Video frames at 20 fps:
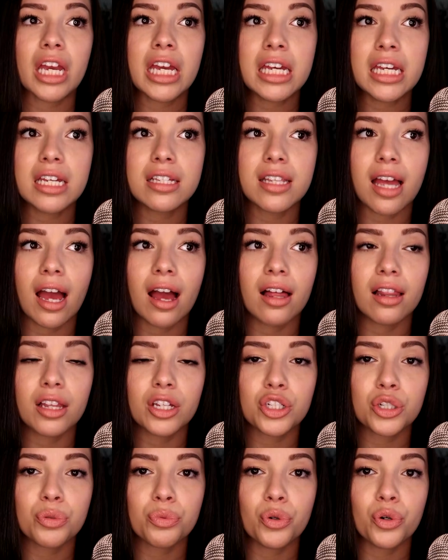he's
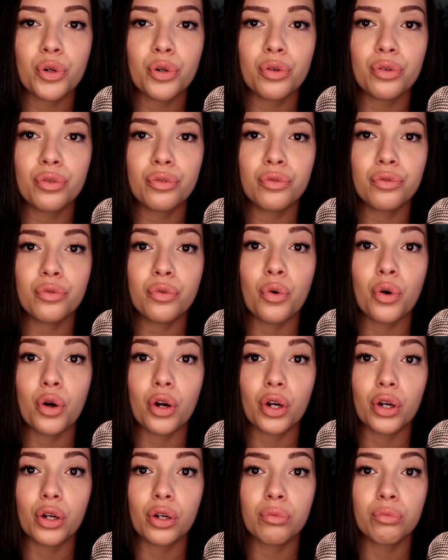eligible
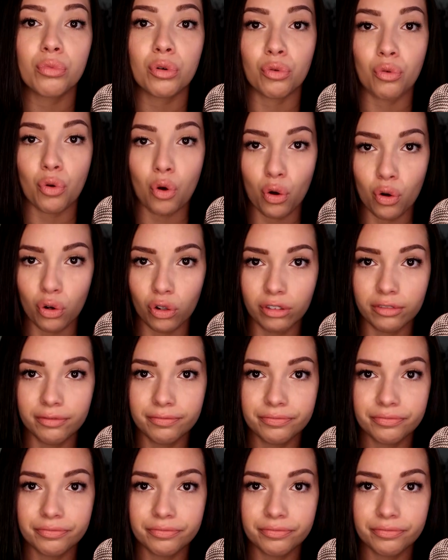for parole